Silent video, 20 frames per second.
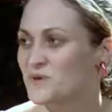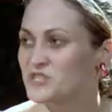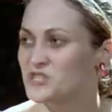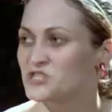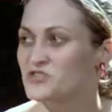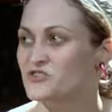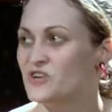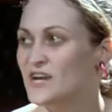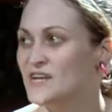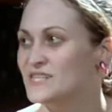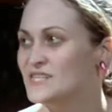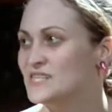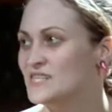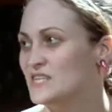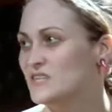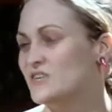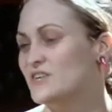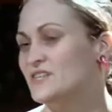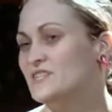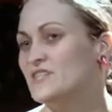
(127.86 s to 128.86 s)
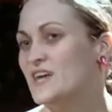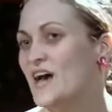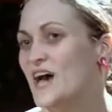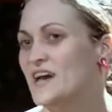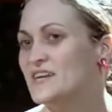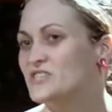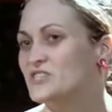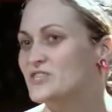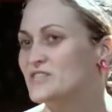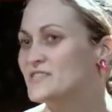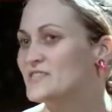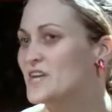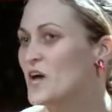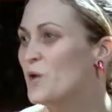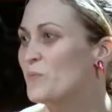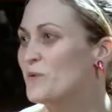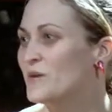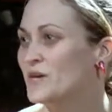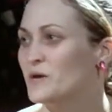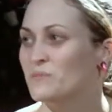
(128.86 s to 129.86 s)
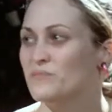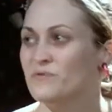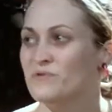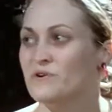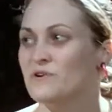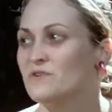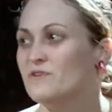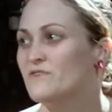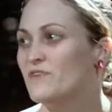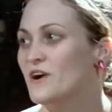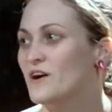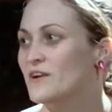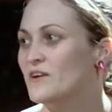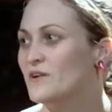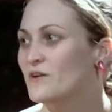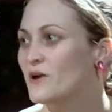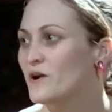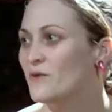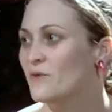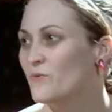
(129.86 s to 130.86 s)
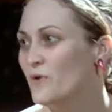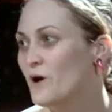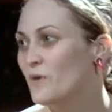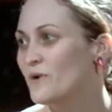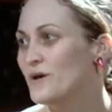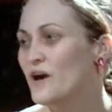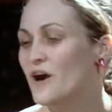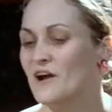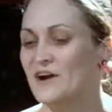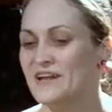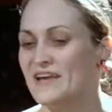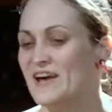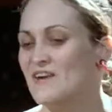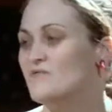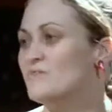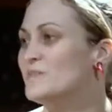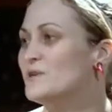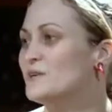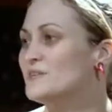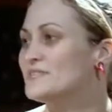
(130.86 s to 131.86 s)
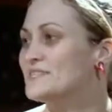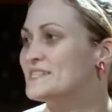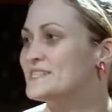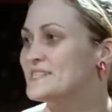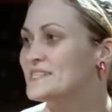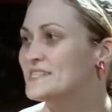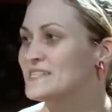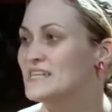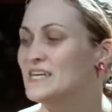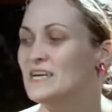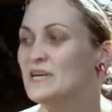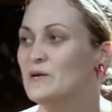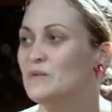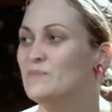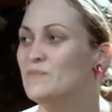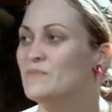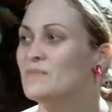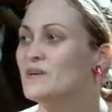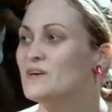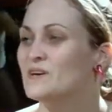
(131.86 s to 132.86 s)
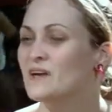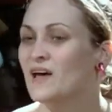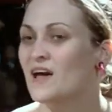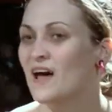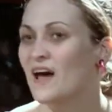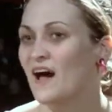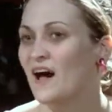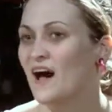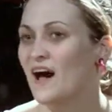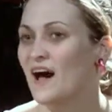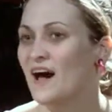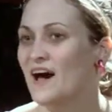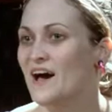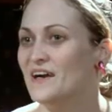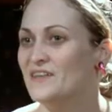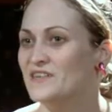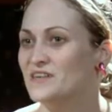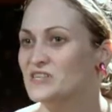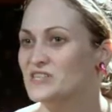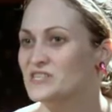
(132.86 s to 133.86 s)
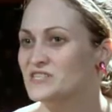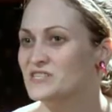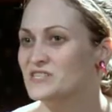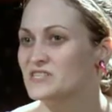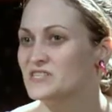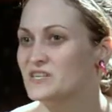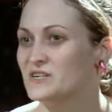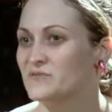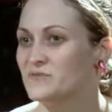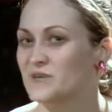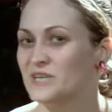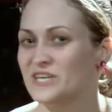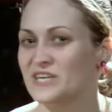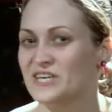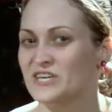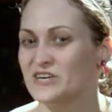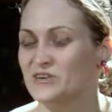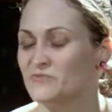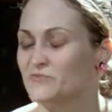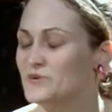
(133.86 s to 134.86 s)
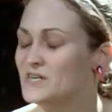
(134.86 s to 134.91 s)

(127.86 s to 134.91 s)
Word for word: much trade secrets as just helping improve on what we already have built as a team. Uh, they're just they're a really good